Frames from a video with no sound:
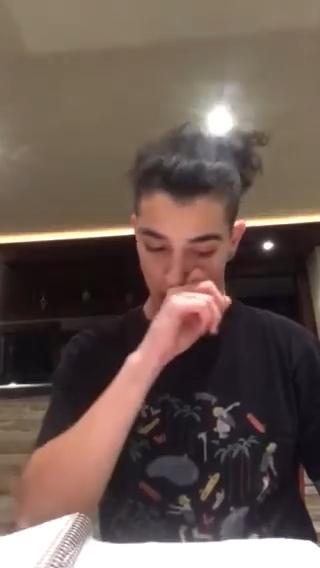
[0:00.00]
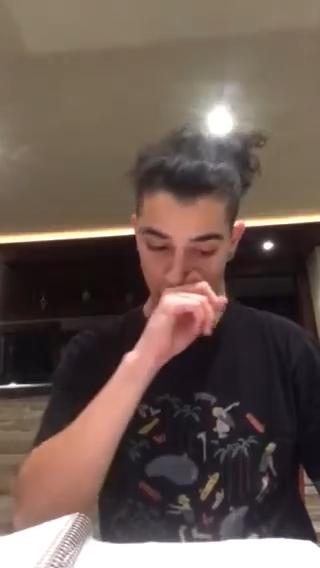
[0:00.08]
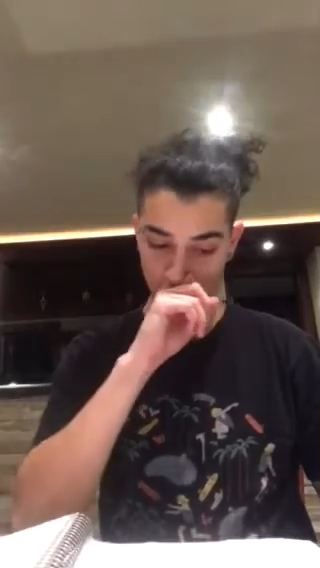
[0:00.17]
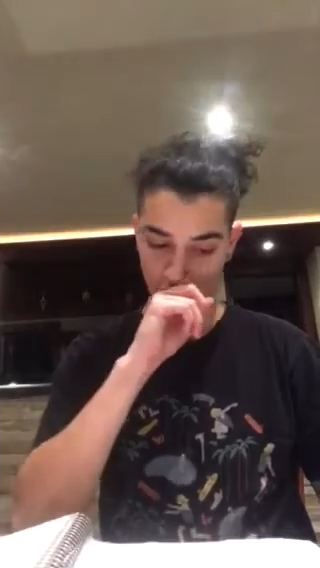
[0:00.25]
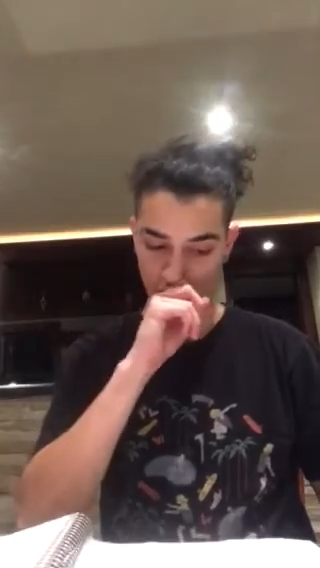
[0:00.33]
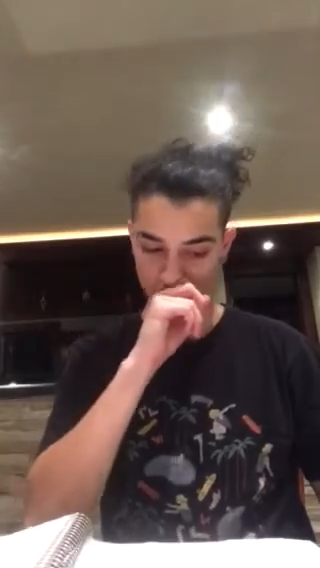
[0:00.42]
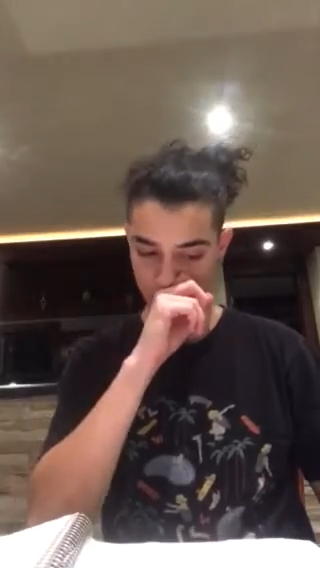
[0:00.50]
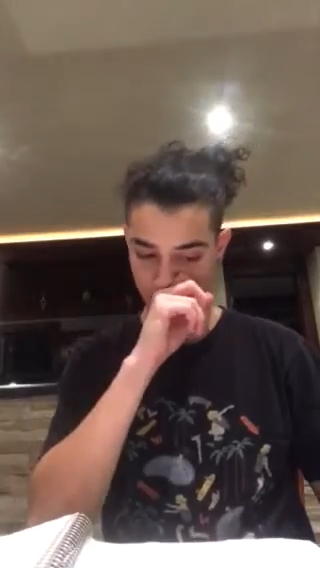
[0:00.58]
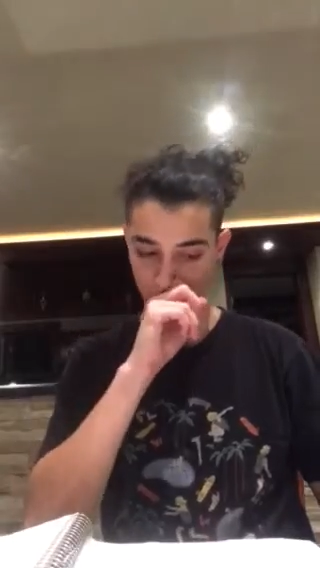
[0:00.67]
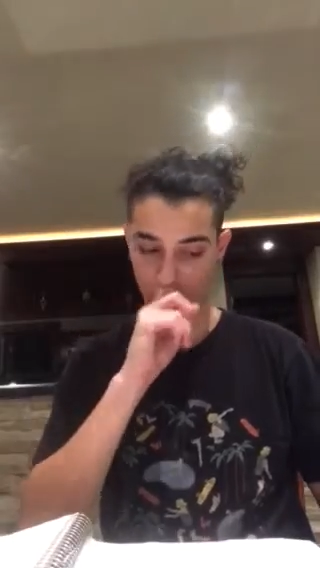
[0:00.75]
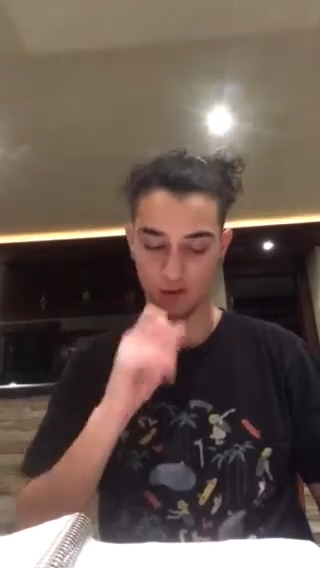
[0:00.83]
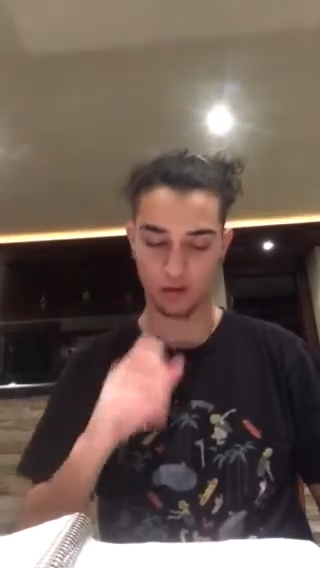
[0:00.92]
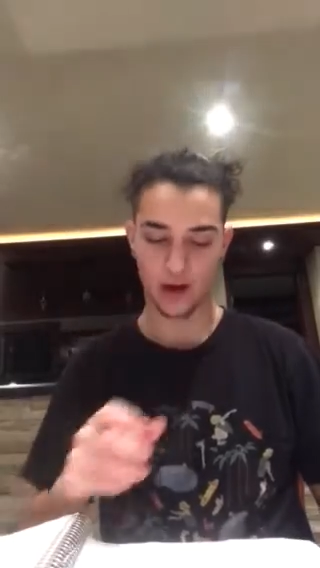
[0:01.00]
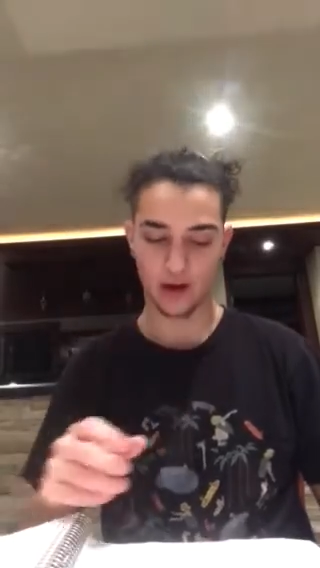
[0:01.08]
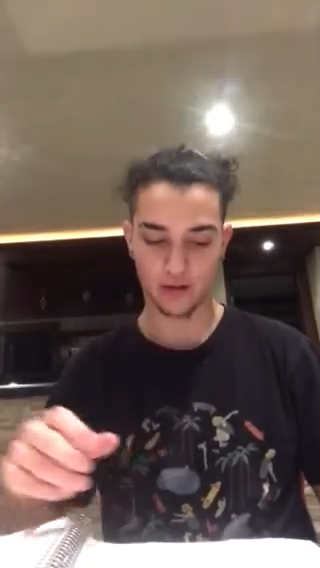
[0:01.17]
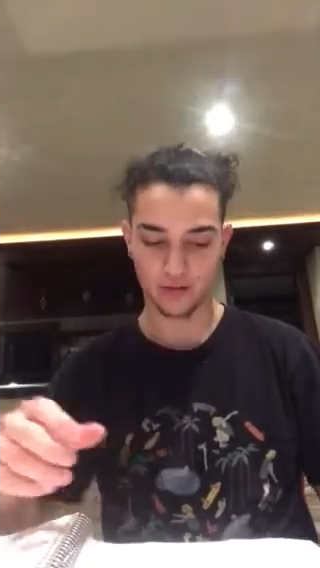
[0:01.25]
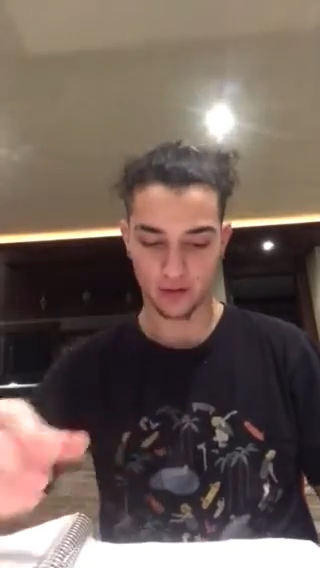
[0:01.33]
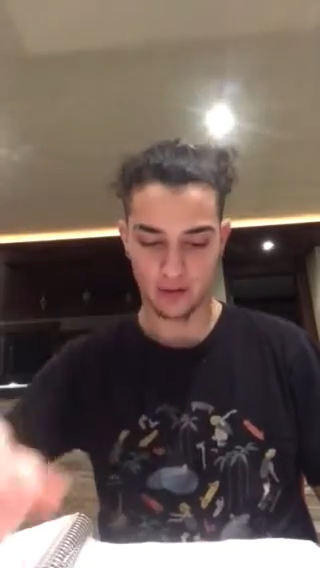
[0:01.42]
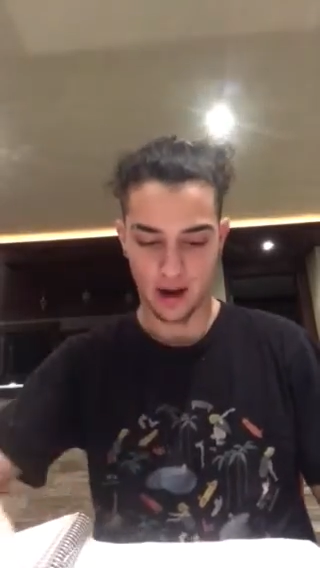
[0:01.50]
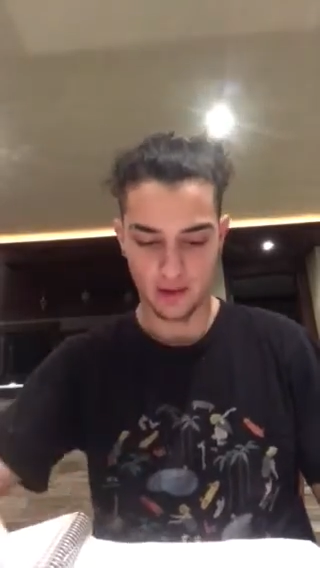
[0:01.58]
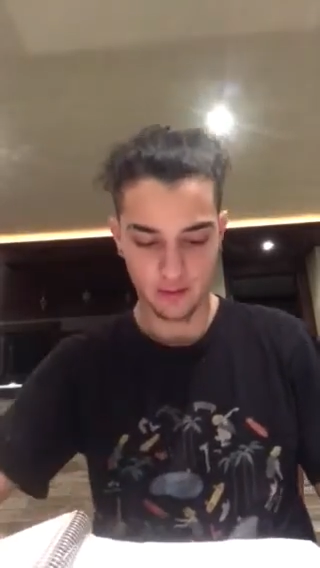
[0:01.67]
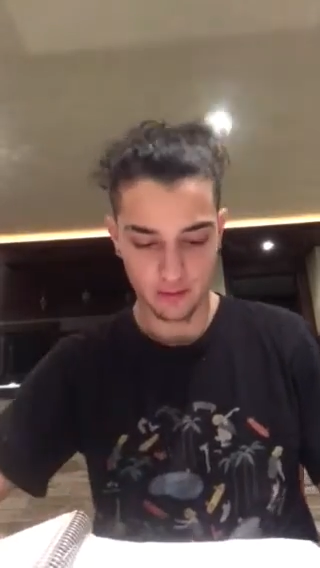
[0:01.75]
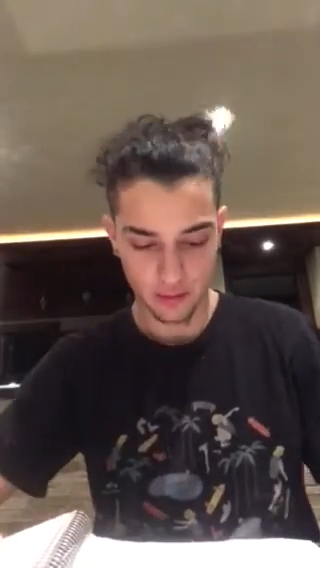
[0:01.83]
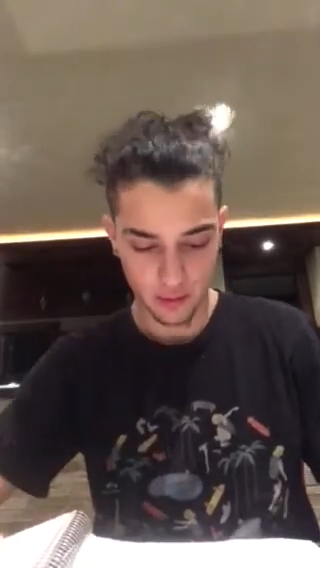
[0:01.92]
So right off
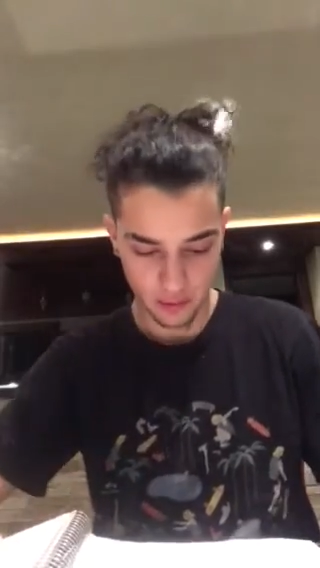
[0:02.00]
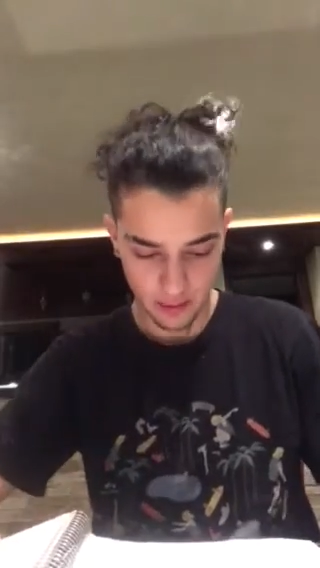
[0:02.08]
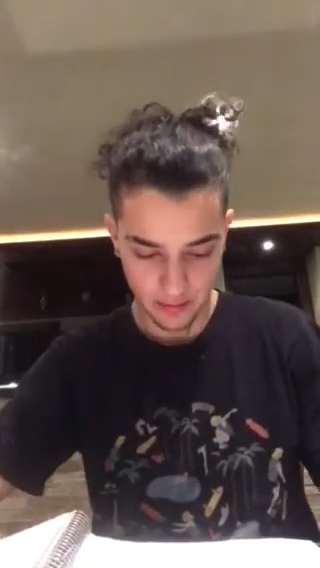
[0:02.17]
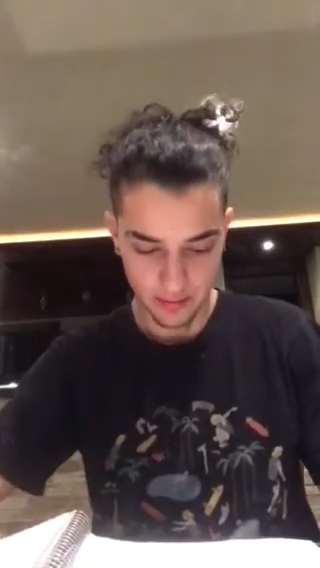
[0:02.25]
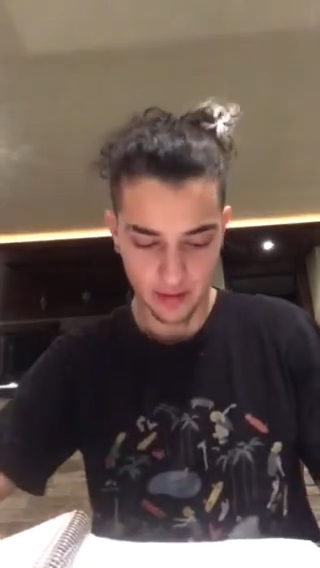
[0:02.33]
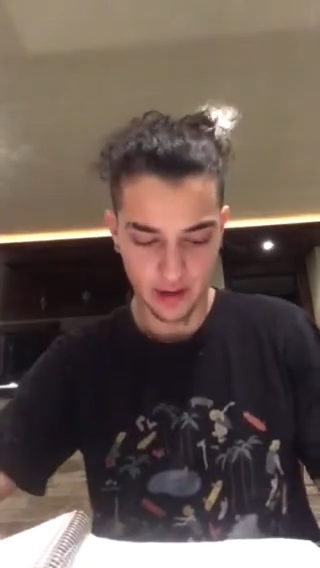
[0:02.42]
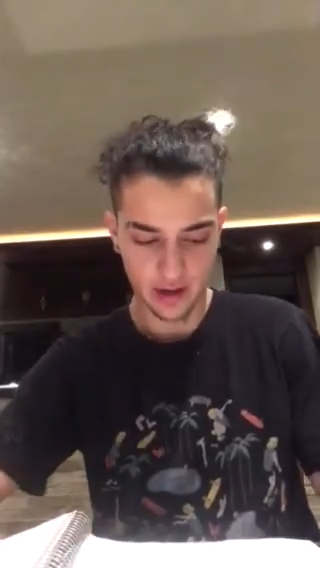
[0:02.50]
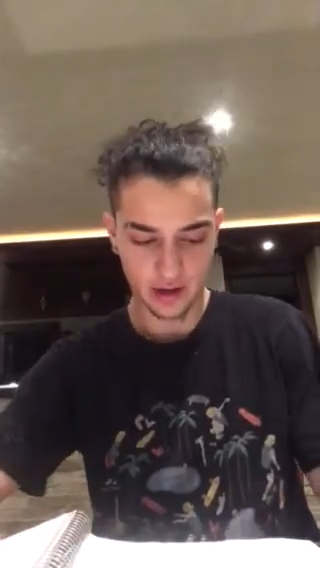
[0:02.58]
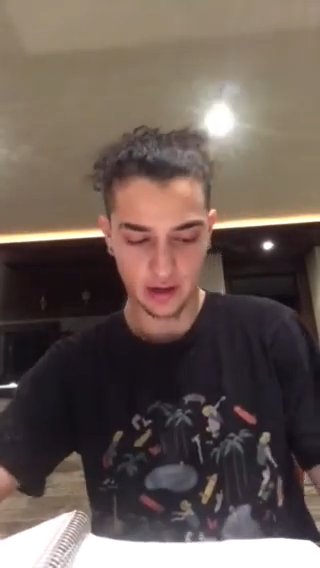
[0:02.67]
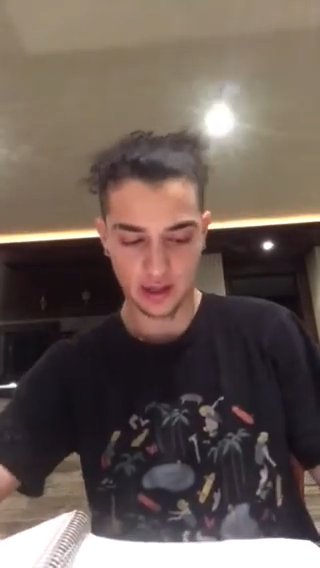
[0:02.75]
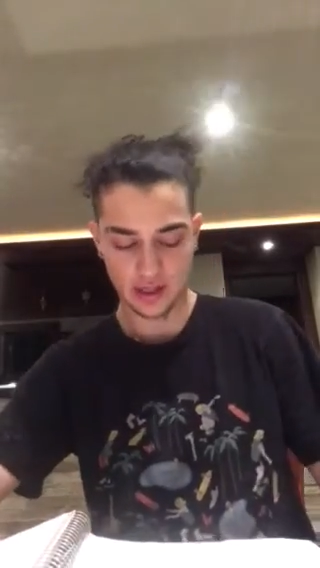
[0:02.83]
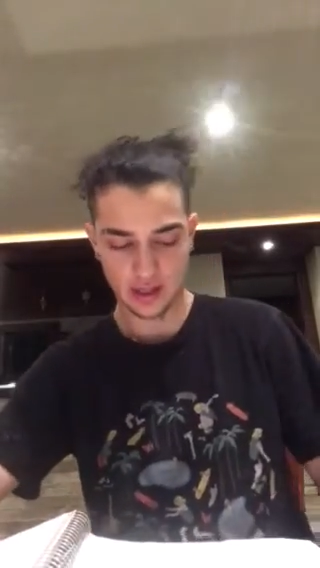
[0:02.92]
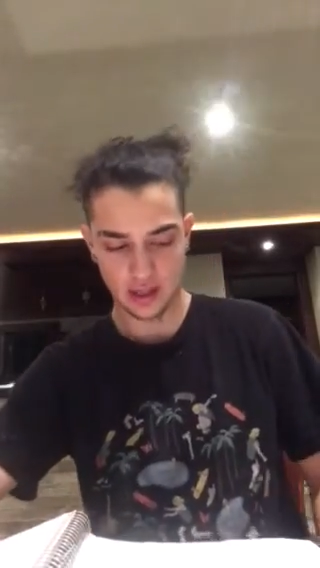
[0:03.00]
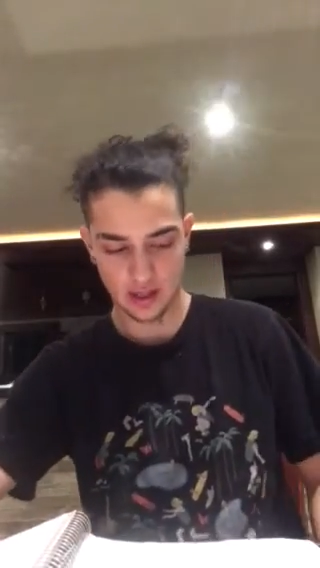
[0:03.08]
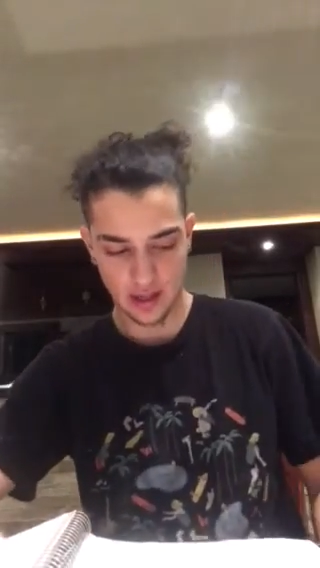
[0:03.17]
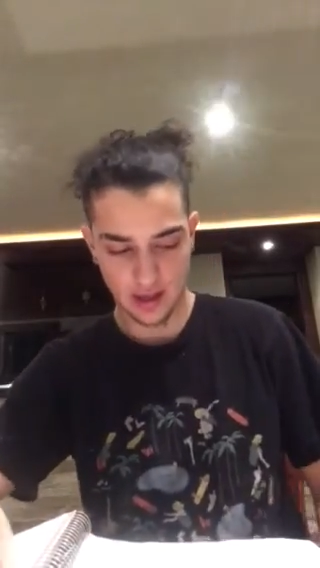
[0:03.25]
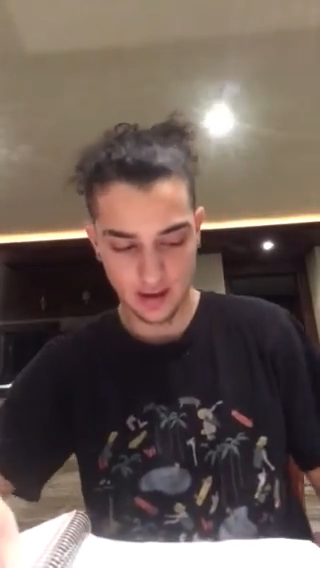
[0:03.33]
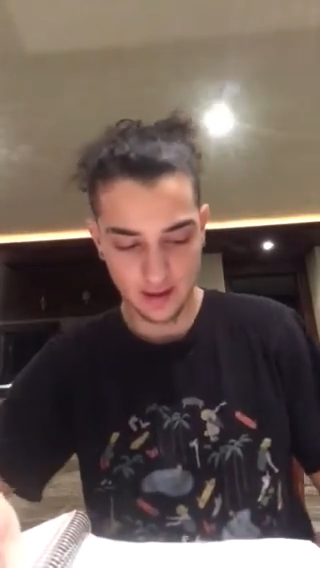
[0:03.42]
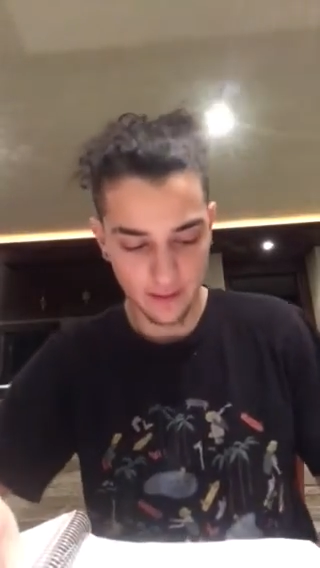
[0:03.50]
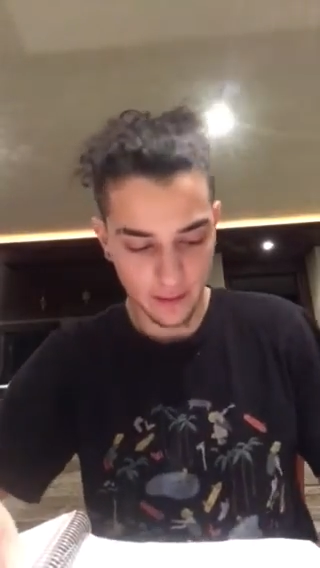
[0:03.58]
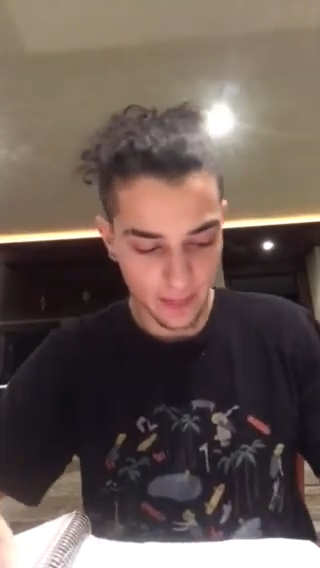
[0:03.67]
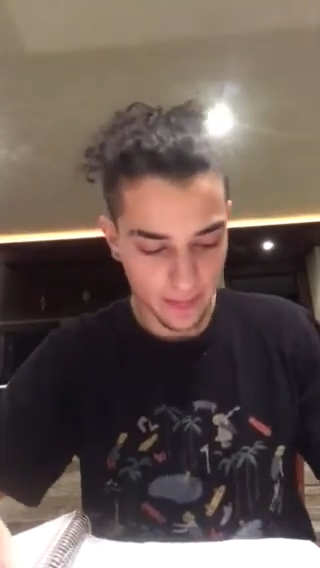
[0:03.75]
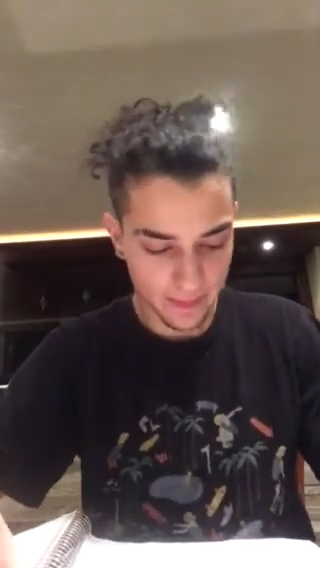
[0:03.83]
the rip there, you could see that